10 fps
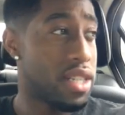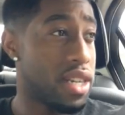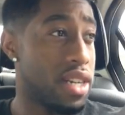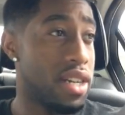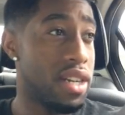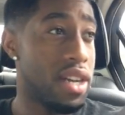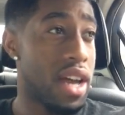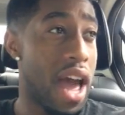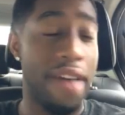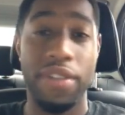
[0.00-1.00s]
to
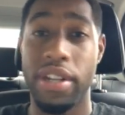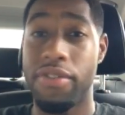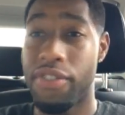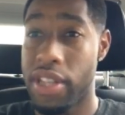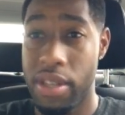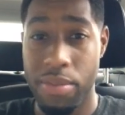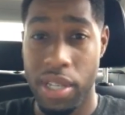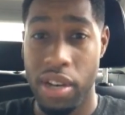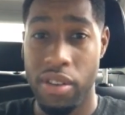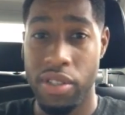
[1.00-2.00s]
have to defend
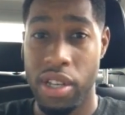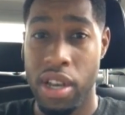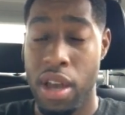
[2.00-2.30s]
themselves.